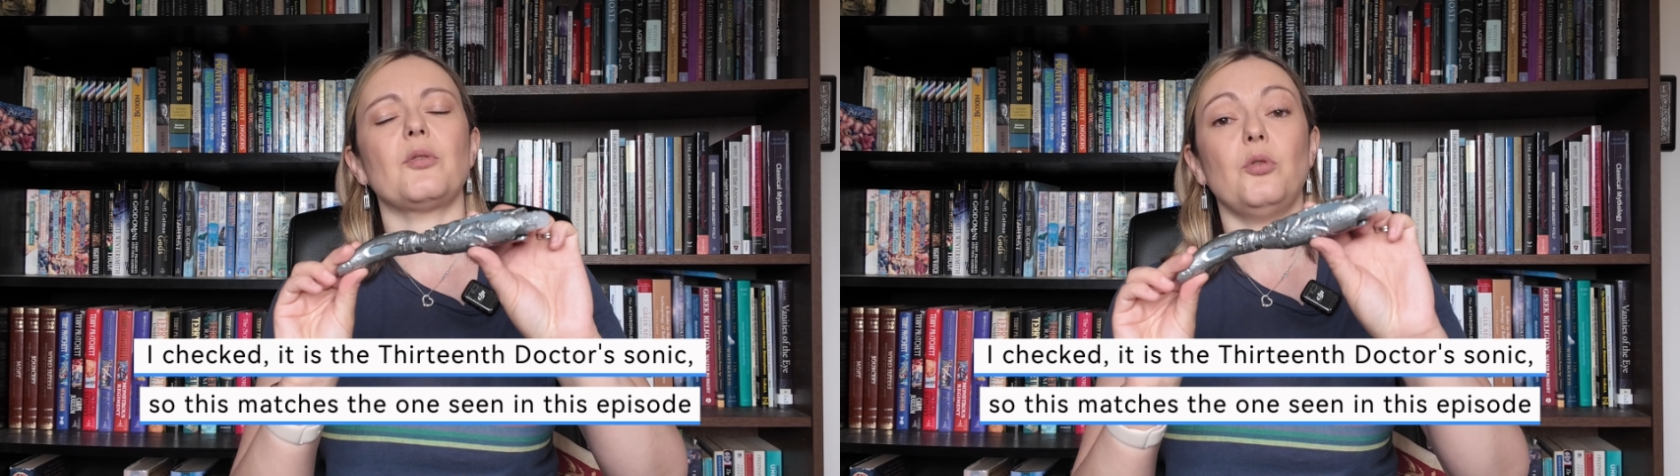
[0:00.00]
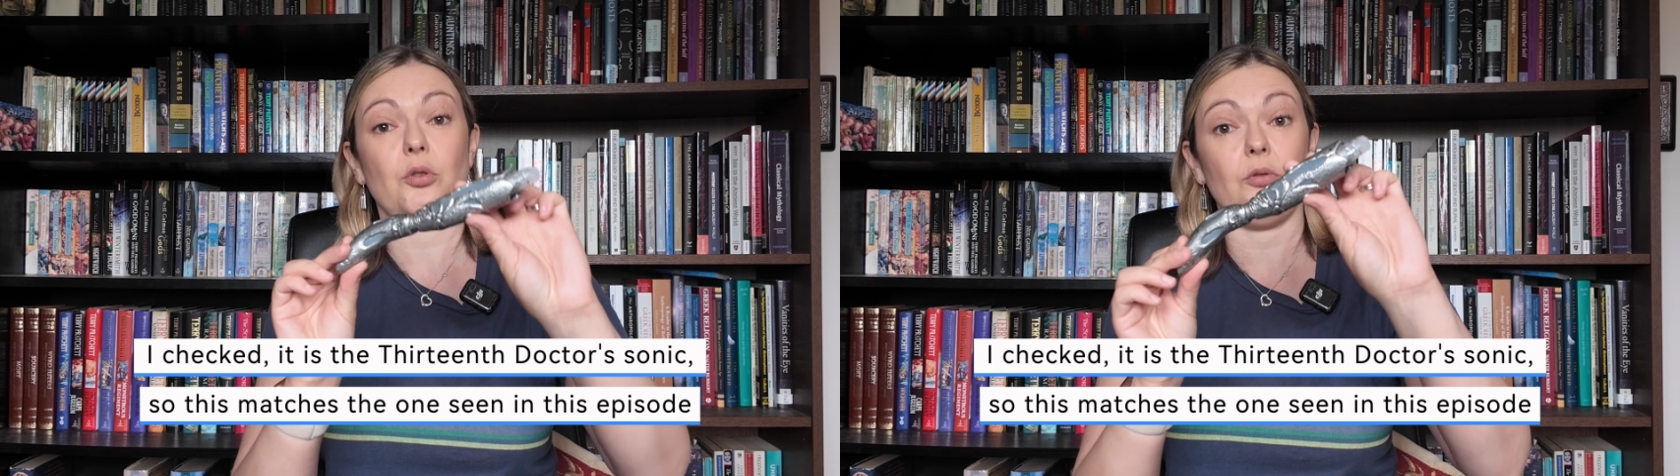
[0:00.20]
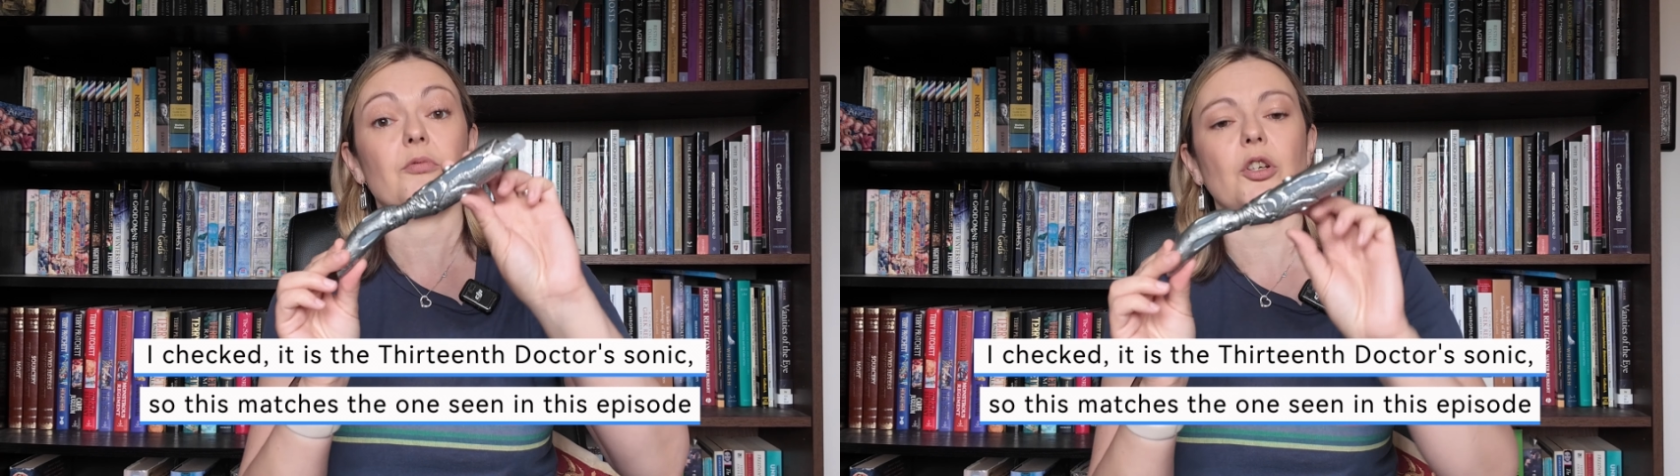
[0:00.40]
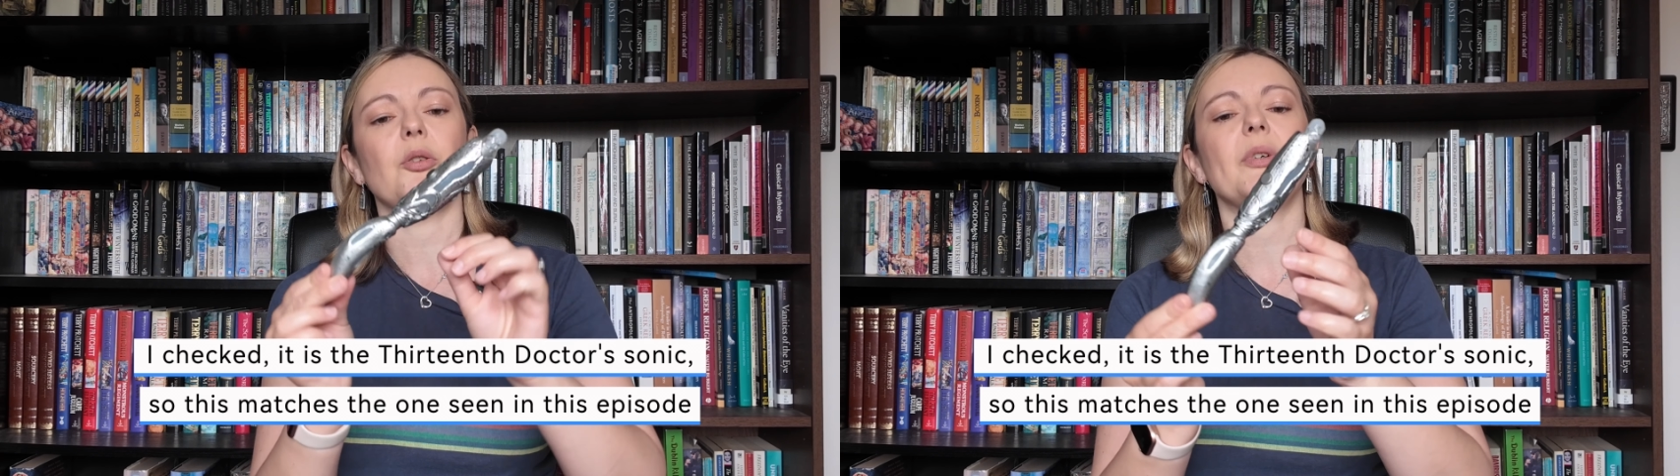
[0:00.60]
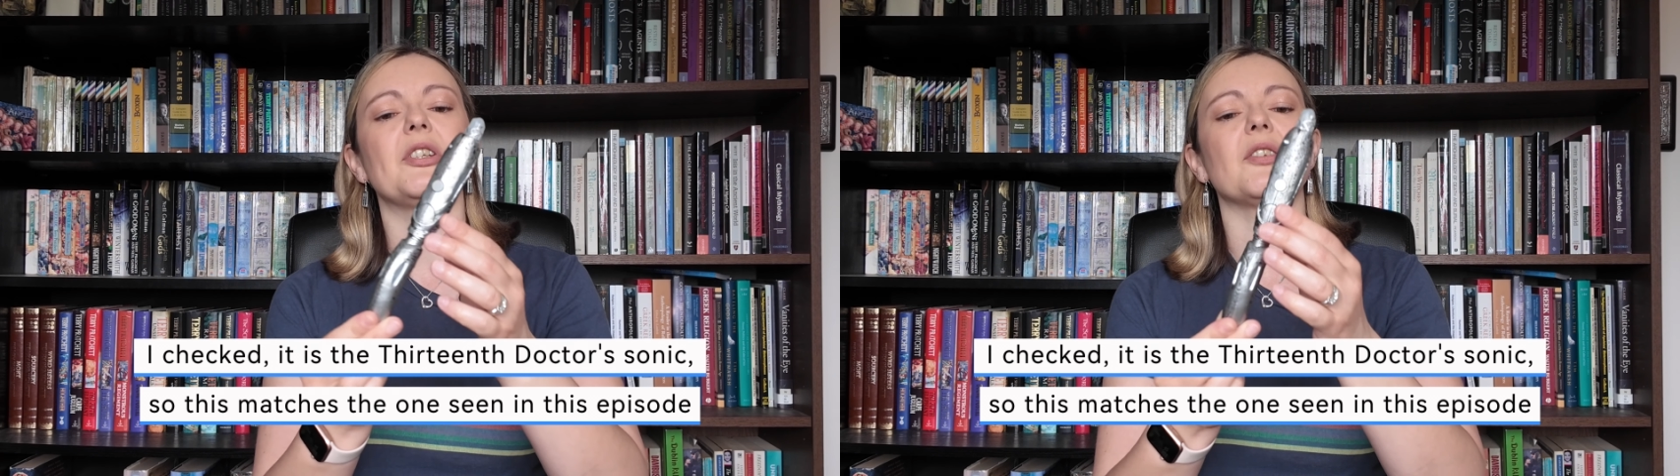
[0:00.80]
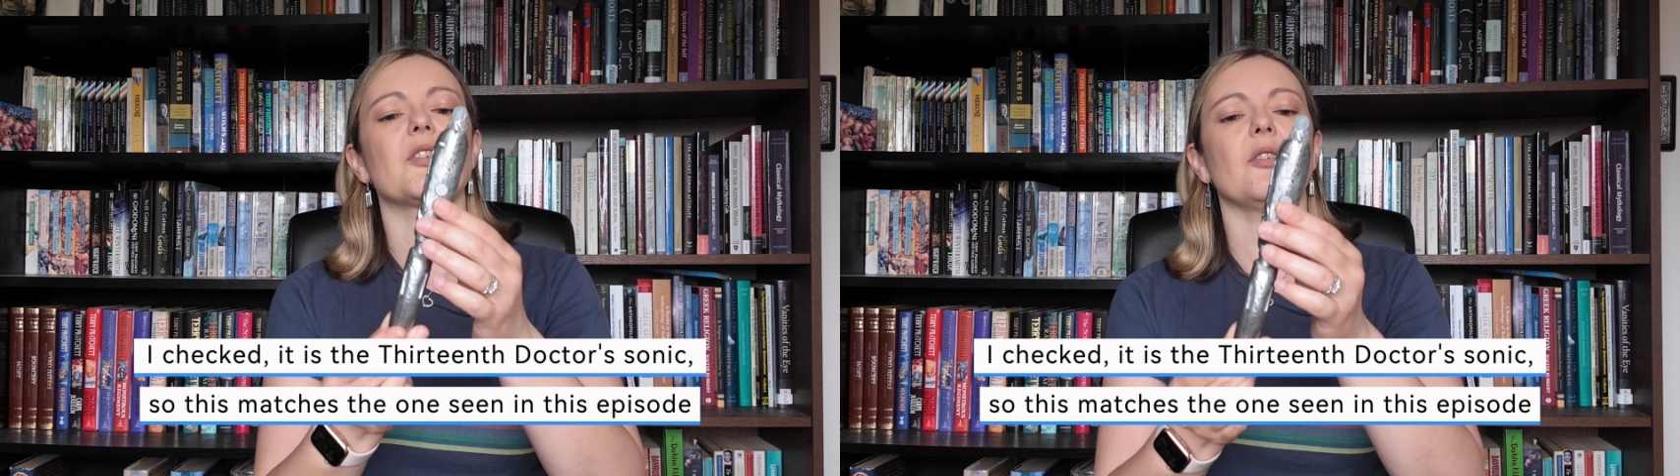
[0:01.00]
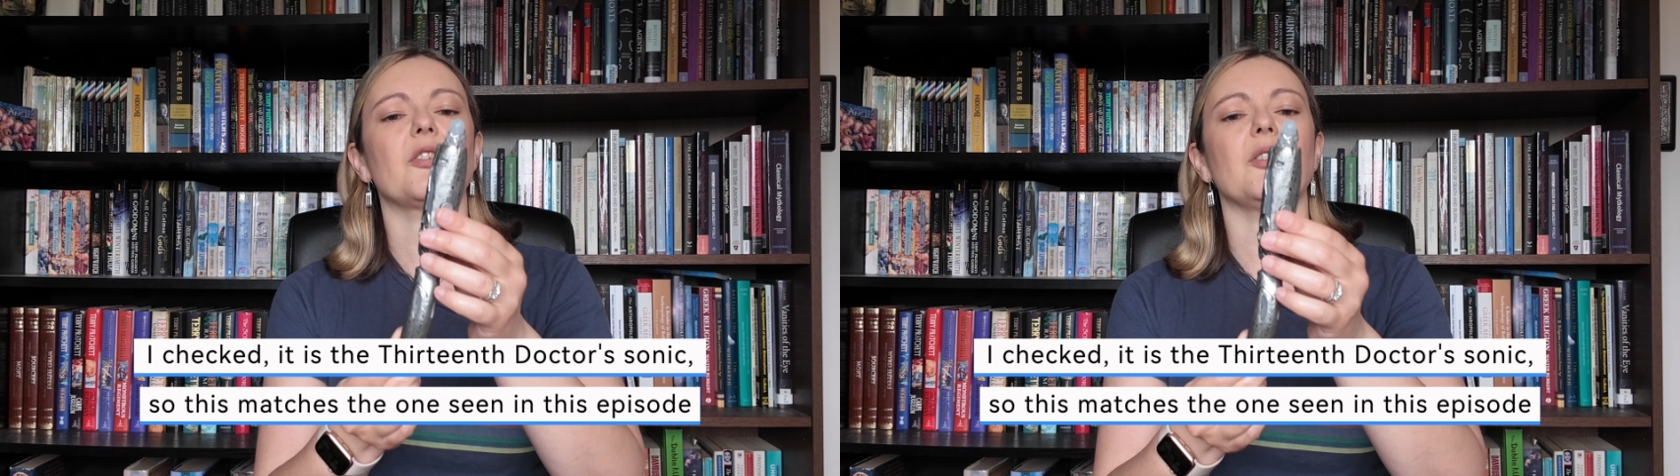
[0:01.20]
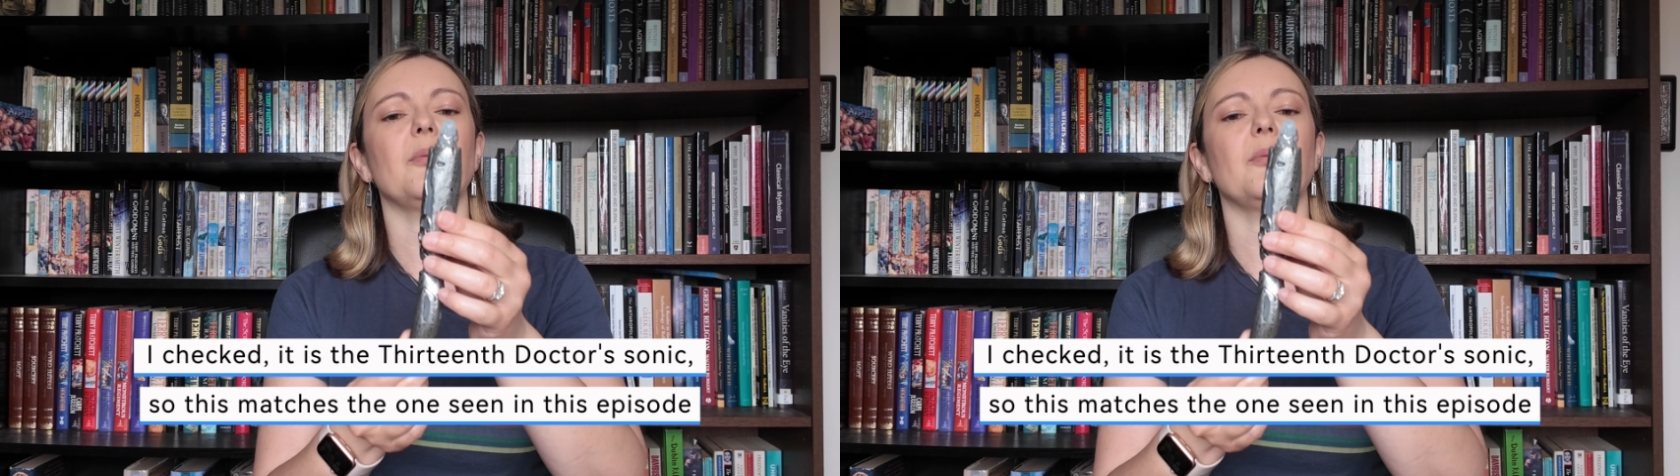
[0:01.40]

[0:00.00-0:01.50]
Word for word: or Jodie Whittaker's Doctor.